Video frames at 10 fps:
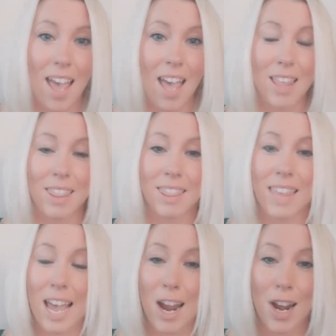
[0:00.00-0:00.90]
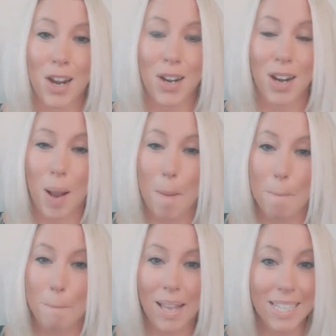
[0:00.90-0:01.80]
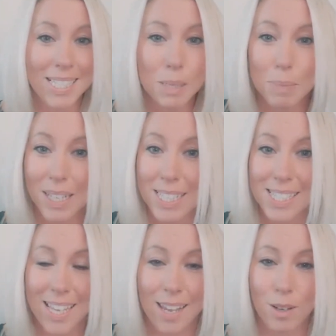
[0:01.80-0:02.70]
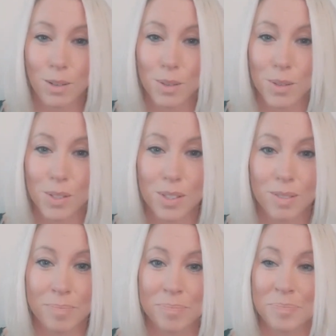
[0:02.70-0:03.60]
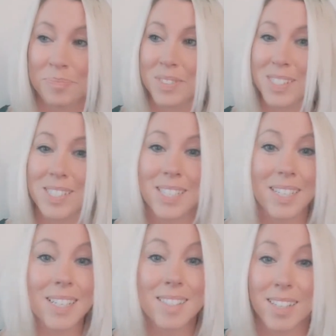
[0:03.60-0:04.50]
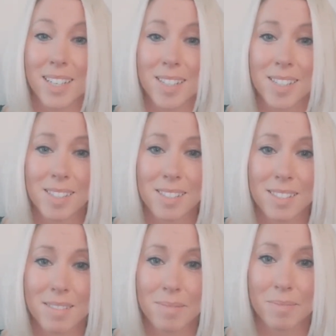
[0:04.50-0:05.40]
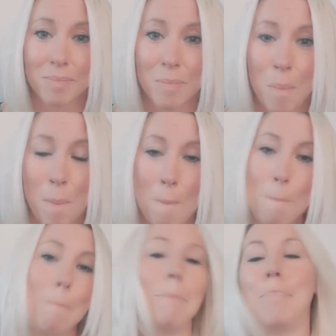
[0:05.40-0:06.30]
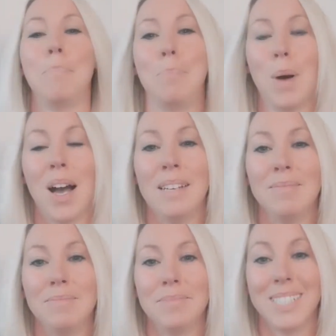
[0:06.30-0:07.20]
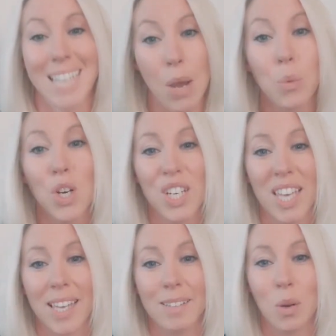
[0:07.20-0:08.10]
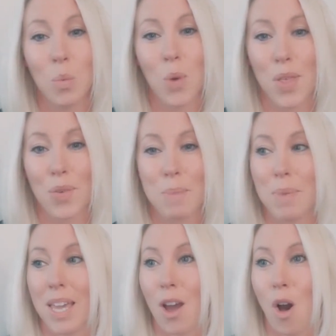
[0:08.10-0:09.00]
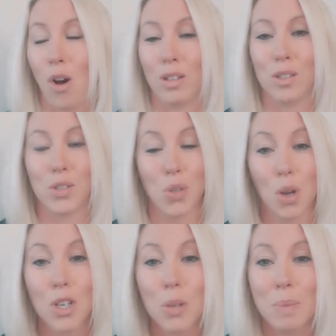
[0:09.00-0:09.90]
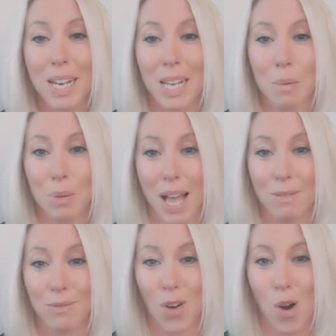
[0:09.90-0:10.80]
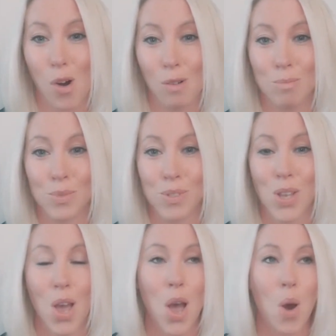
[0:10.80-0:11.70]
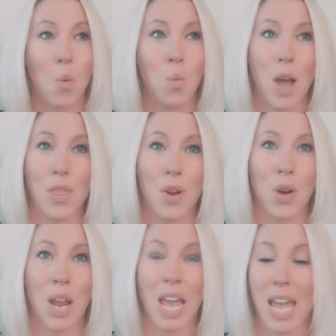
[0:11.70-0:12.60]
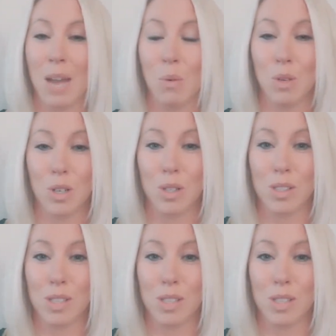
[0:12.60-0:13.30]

Their belly-to-belly sales still exist, but networking, whether it be on social media platforms, whether it's